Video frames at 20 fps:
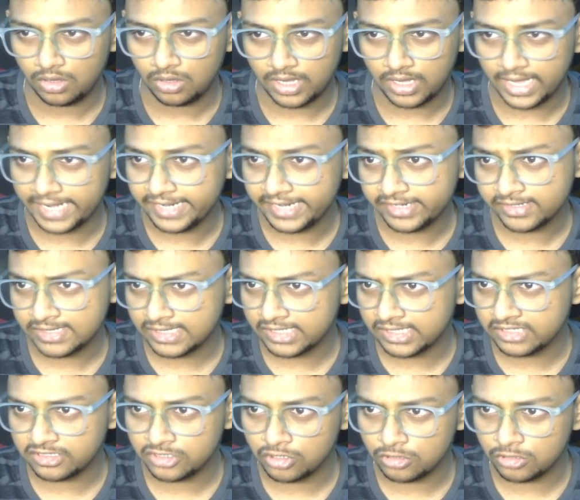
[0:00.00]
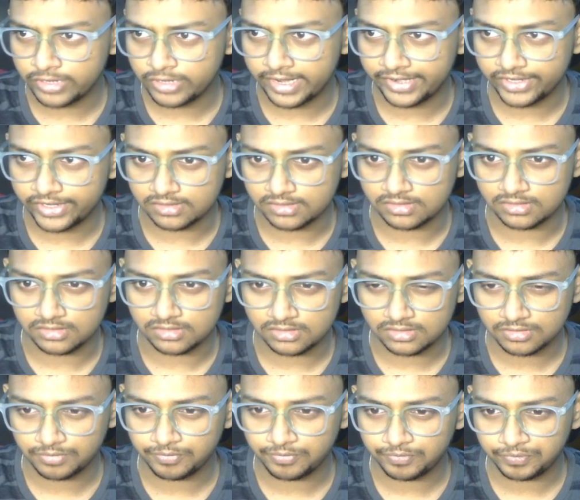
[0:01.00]
And engine also agrees this.
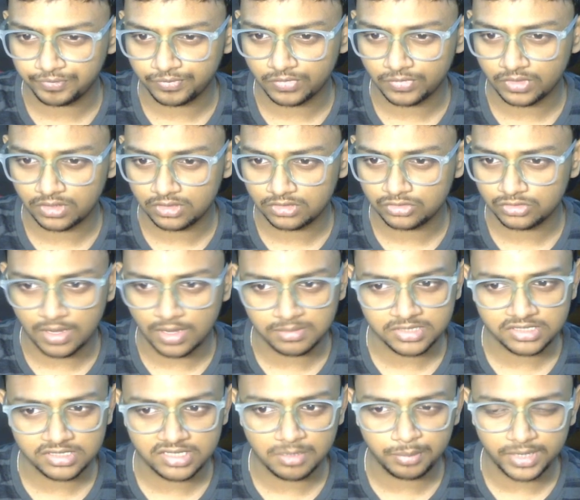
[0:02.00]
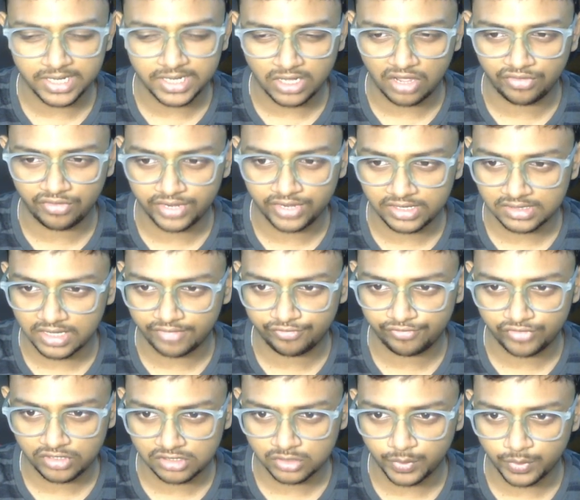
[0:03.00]
So I'm just simply covering the
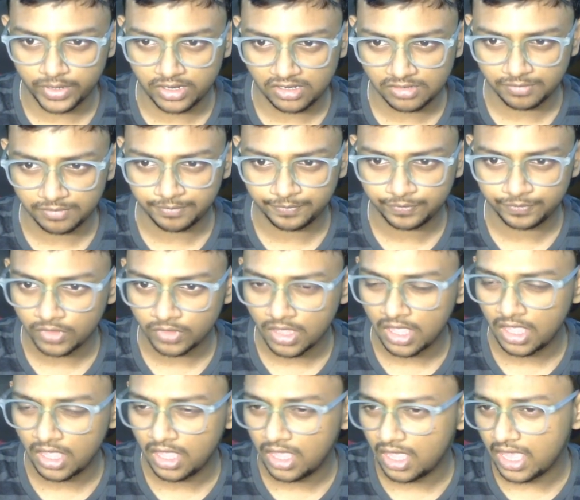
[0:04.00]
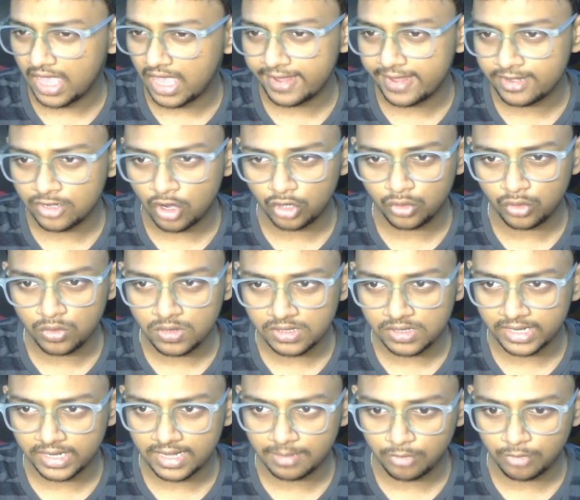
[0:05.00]
f3 square, and not only
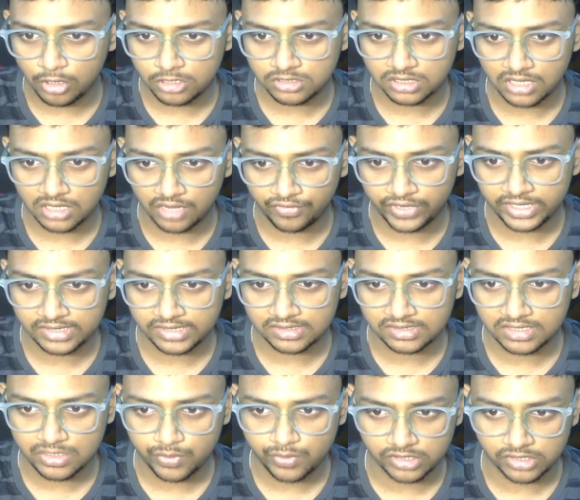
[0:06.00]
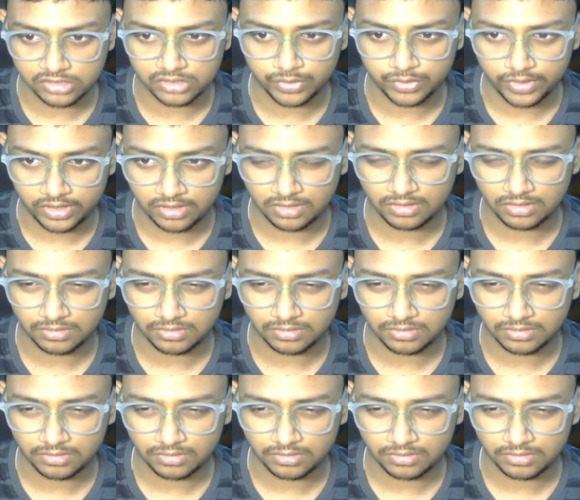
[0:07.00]
that, I'm also covering the c1 square.